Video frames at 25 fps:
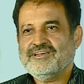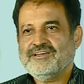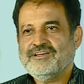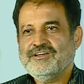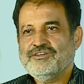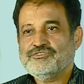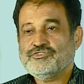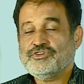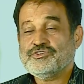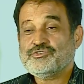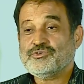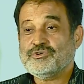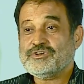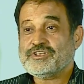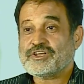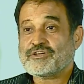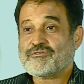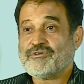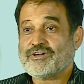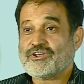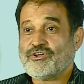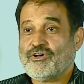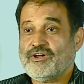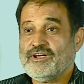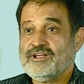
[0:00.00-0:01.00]
So you don't
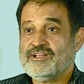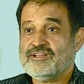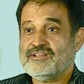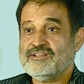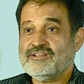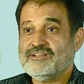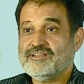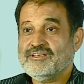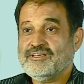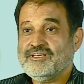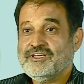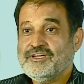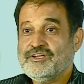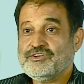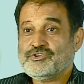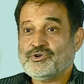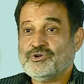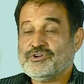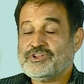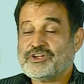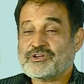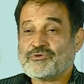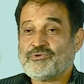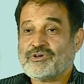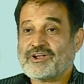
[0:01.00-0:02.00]
require oil. You don't
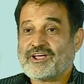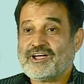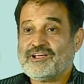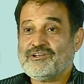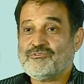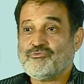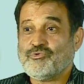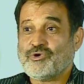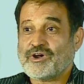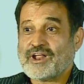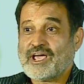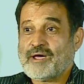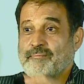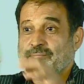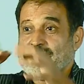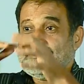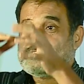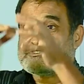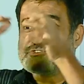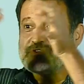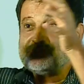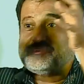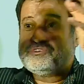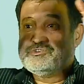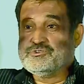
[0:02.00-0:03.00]
require oil. What happens
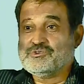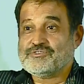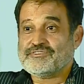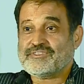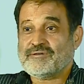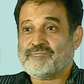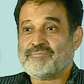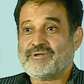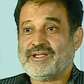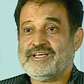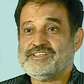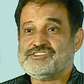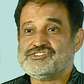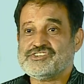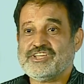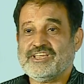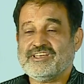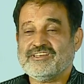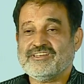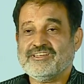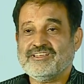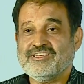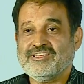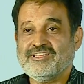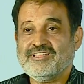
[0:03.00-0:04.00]
to this huge supply chain?
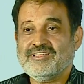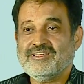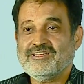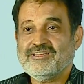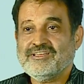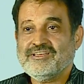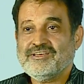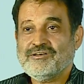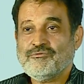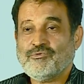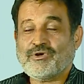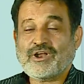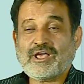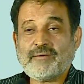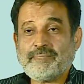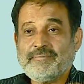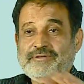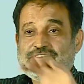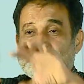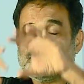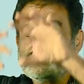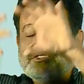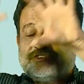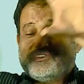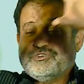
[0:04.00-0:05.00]
What happens
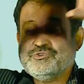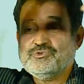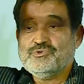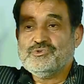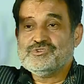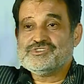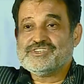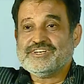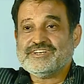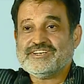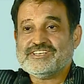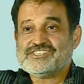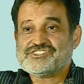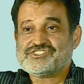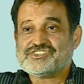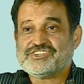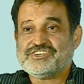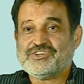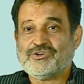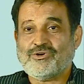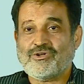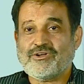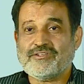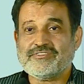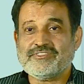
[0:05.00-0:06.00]
to this huge industry
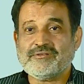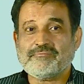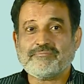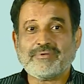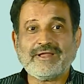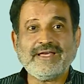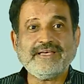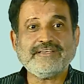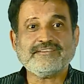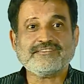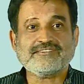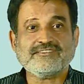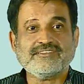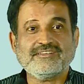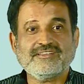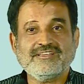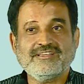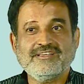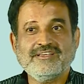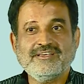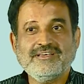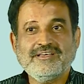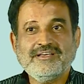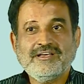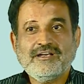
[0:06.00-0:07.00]
all over the place?
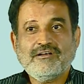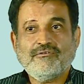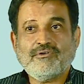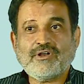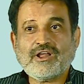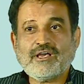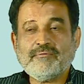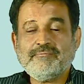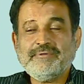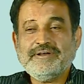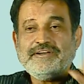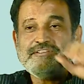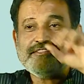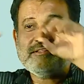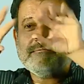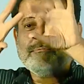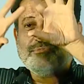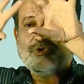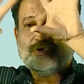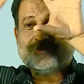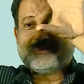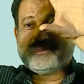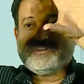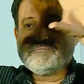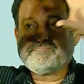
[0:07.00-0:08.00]
What happens to the
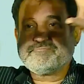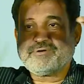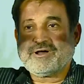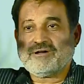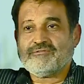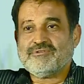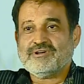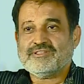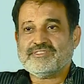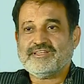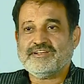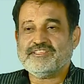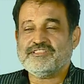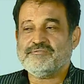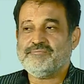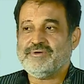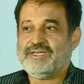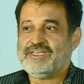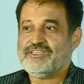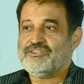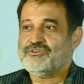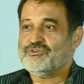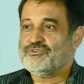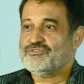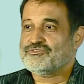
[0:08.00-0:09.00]
motive power that is being
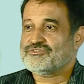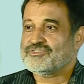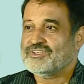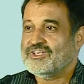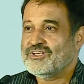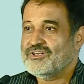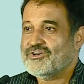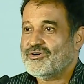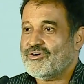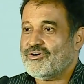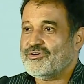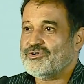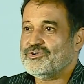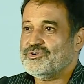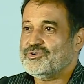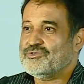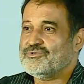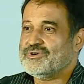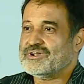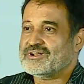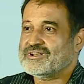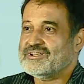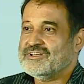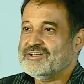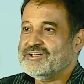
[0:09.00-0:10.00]
used all
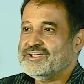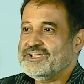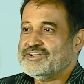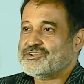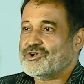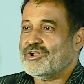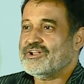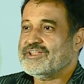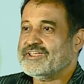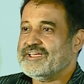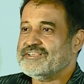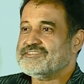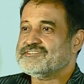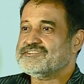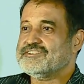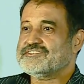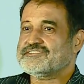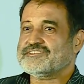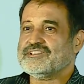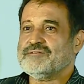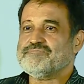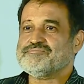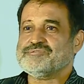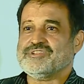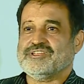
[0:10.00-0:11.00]
over? It all gets
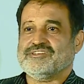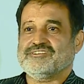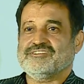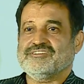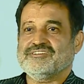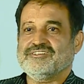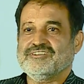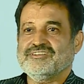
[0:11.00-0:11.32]
disrupted.